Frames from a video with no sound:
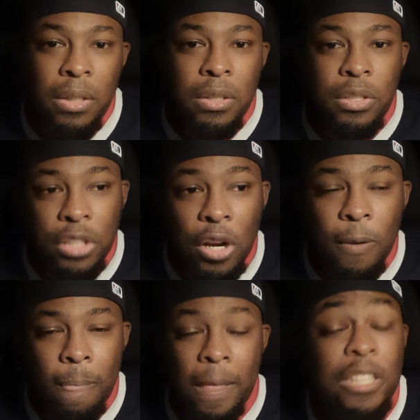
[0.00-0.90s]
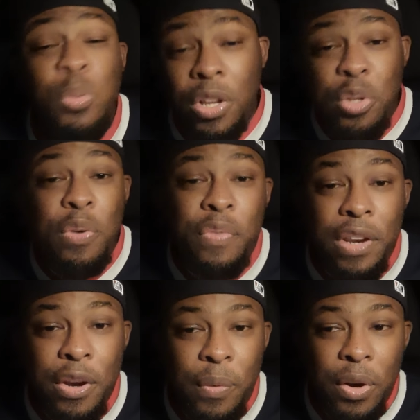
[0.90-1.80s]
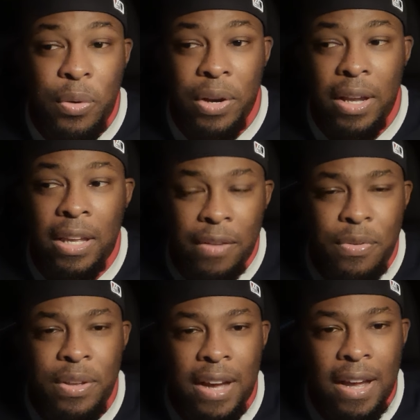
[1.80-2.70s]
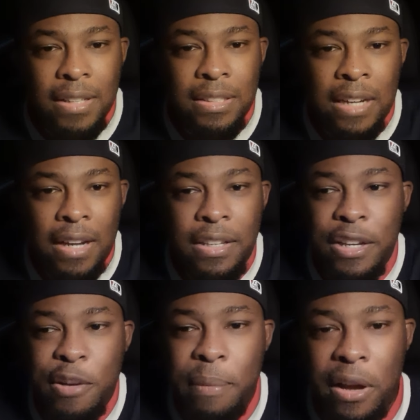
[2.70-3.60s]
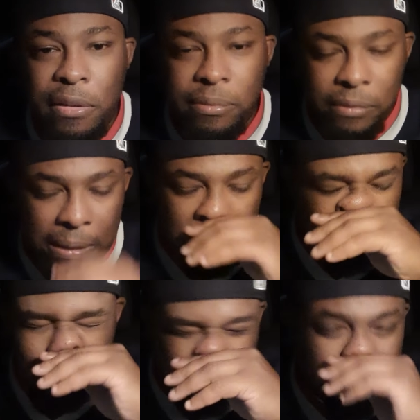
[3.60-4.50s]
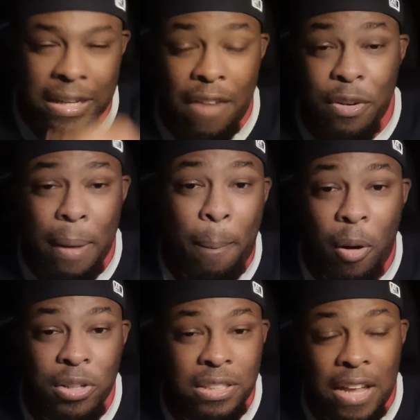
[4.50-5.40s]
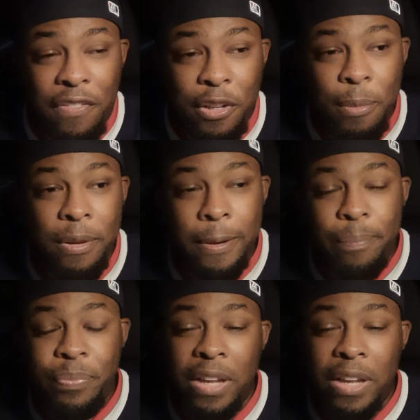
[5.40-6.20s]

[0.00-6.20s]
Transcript: So I just want to do a video real quick, give you guys an idea about, dive into my personal life a little bit.